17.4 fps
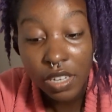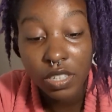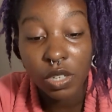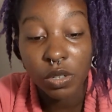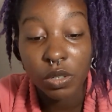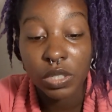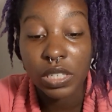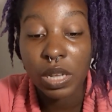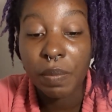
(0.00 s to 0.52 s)

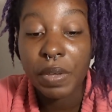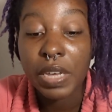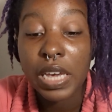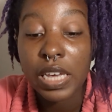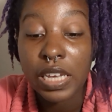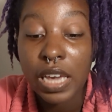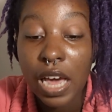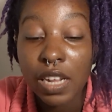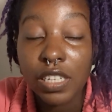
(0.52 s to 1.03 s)
So some of
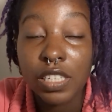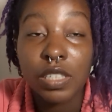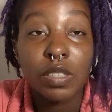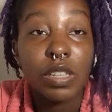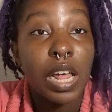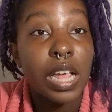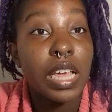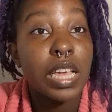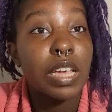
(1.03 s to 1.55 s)
y'all is
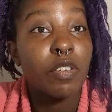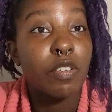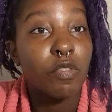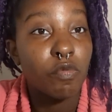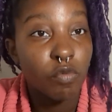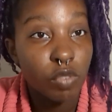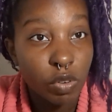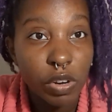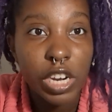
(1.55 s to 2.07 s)
like
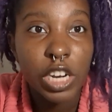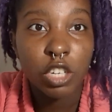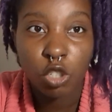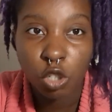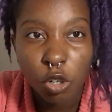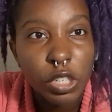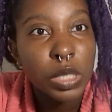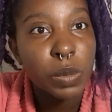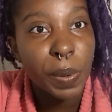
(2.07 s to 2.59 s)

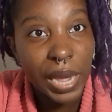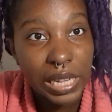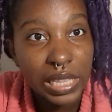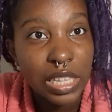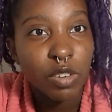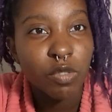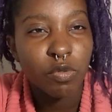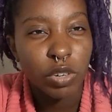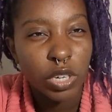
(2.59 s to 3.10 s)

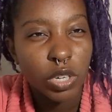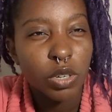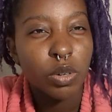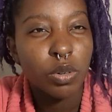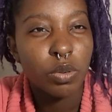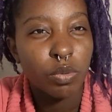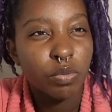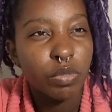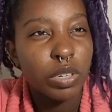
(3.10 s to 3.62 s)
introspective,
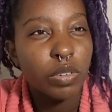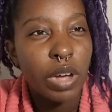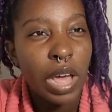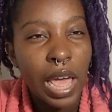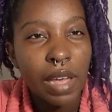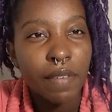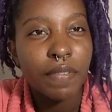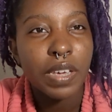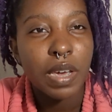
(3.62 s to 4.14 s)
real
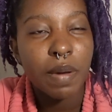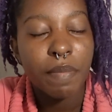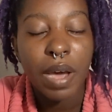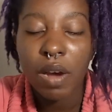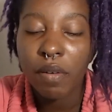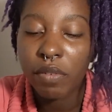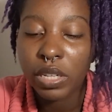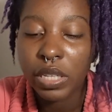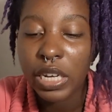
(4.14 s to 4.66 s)
heavy
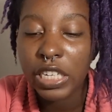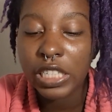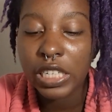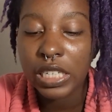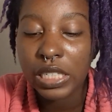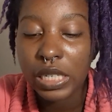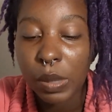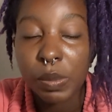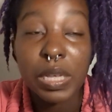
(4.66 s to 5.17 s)
about
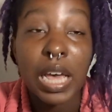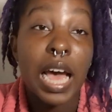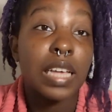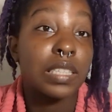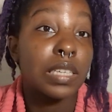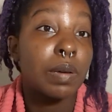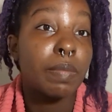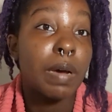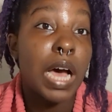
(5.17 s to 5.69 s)
relationships,
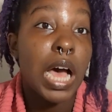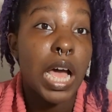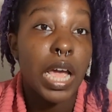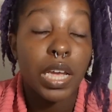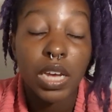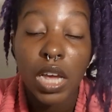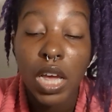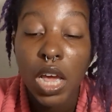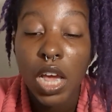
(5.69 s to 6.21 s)
as am I.
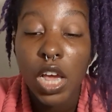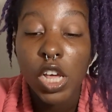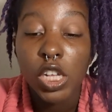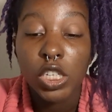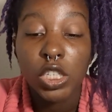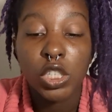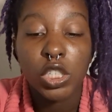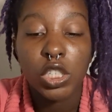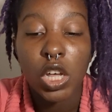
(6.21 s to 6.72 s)

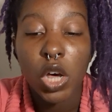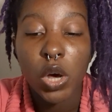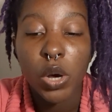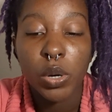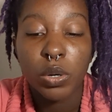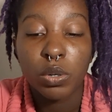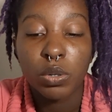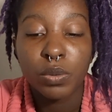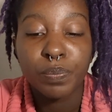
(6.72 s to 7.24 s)

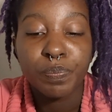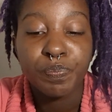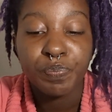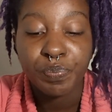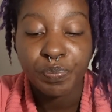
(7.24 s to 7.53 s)
So